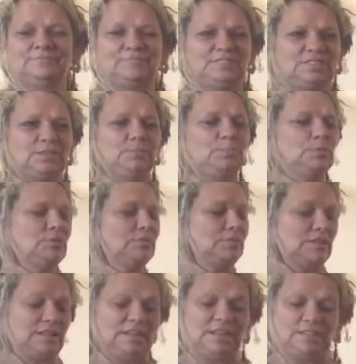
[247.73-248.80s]
Simple,
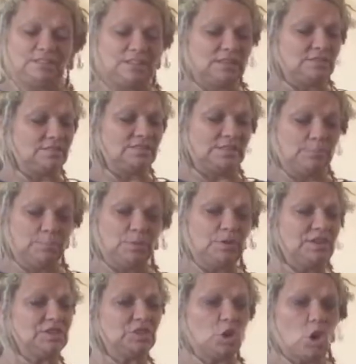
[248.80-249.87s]
like I said,
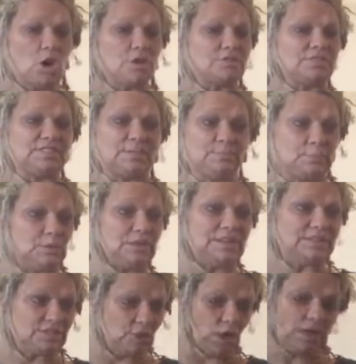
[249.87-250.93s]
simple is hard. Simple
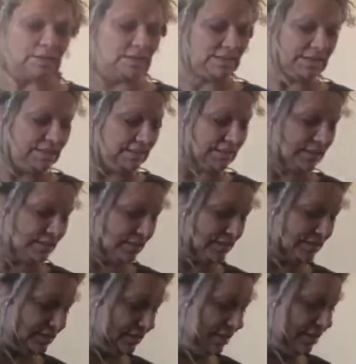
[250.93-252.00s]
is not an easy
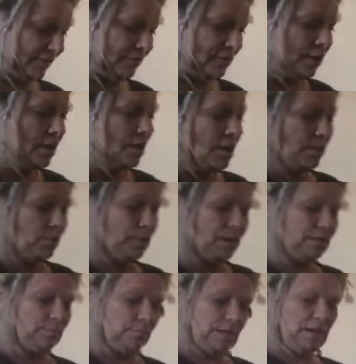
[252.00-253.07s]
thing to live.
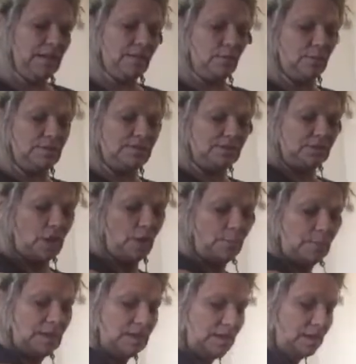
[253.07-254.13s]
But the minute that we
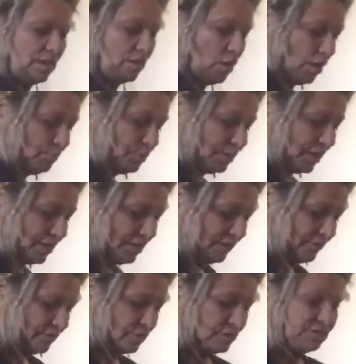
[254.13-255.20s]
stop making it
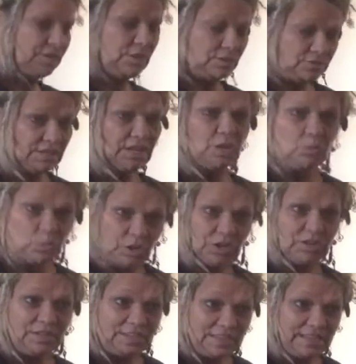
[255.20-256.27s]
complicated for ourselves, it
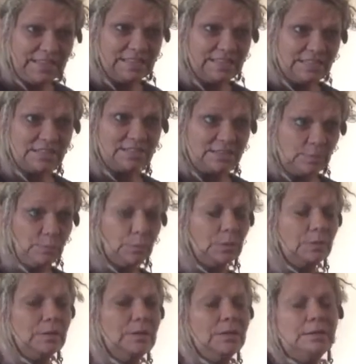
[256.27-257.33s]
really is
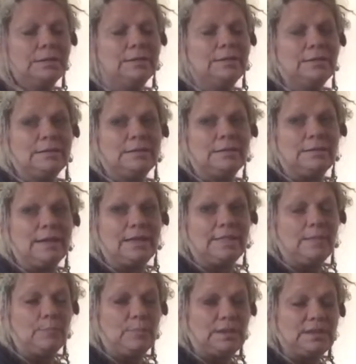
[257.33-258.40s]
simple.
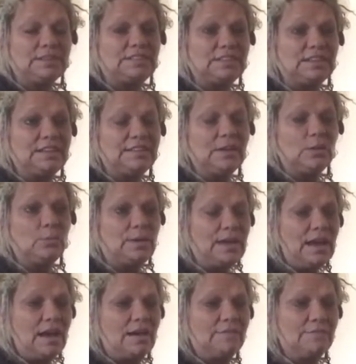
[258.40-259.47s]
And the biggest thing that we
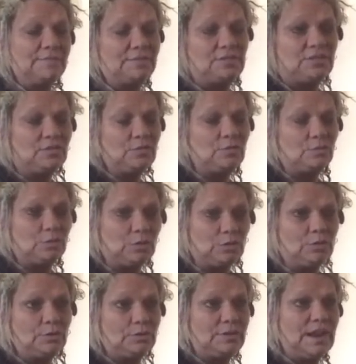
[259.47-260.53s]
have to
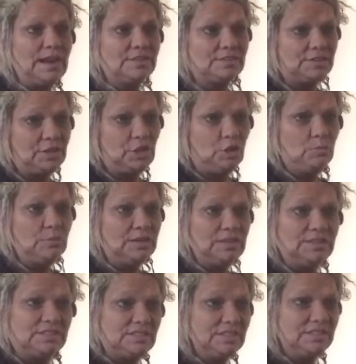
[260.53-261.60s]
learn as a human
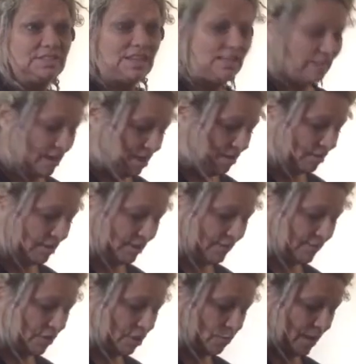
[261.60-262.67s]
is to stay the hell out
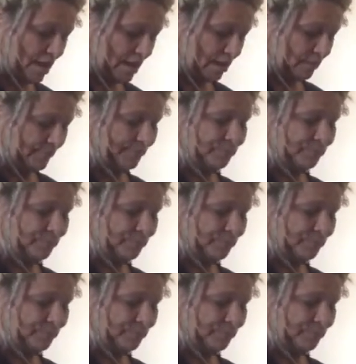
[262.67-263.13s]
of our way.